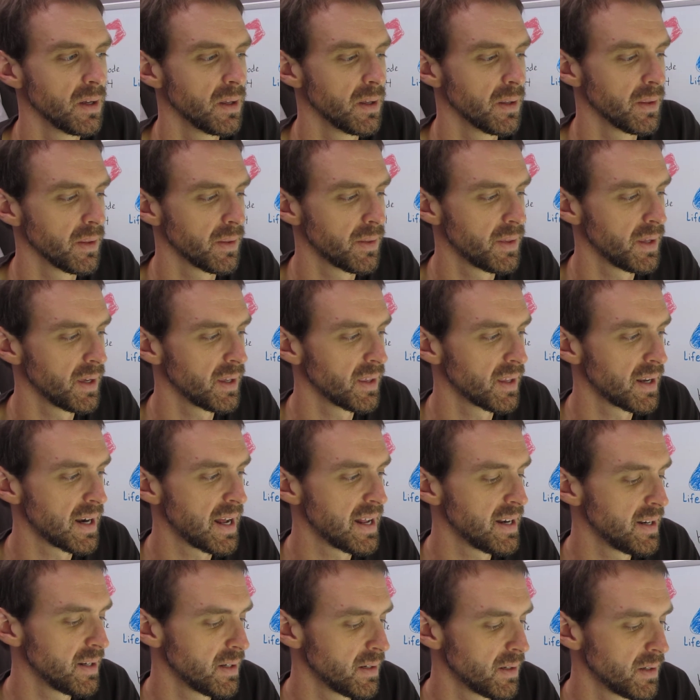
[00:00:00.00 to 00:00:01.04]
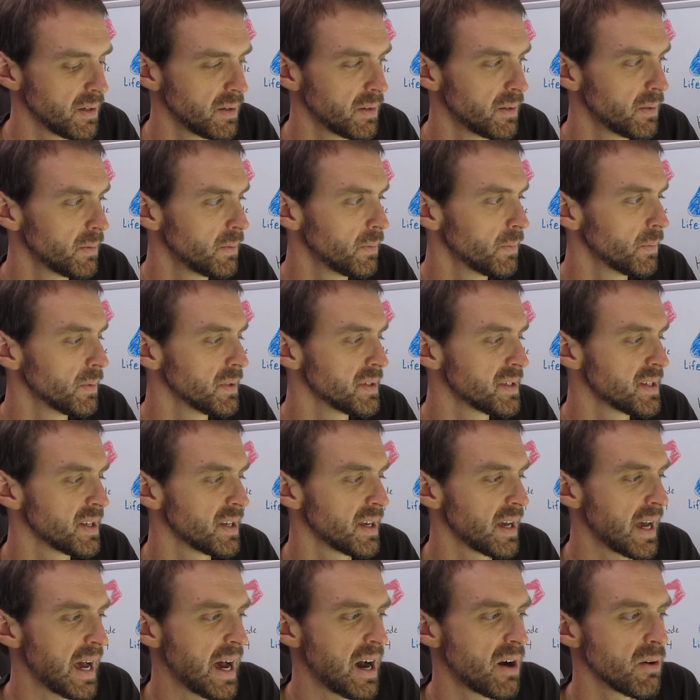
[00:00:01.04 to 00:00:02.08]
the thing that I didn't know was
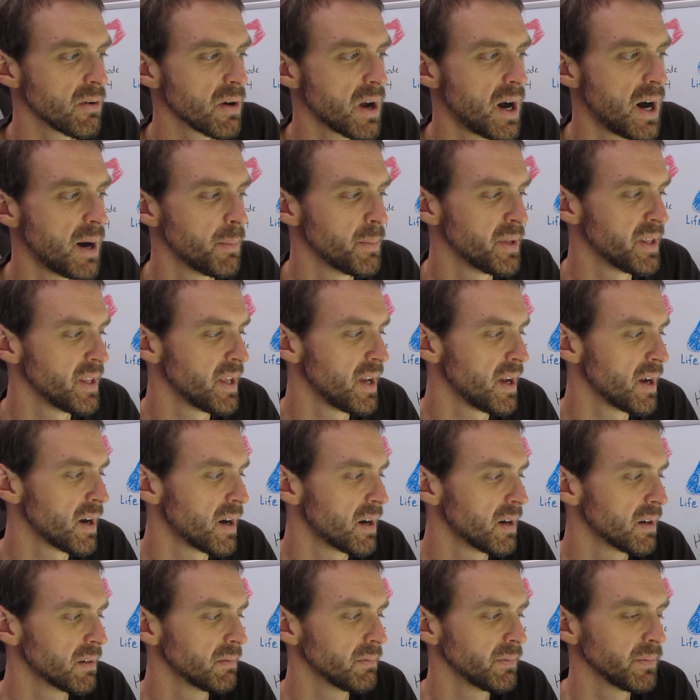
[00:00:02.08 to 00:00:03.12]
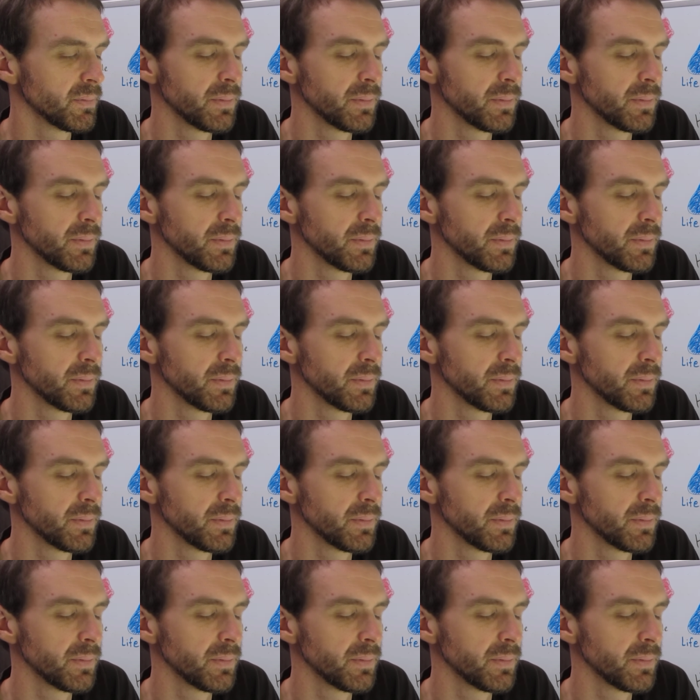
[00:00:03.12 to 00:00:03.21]
how common they are.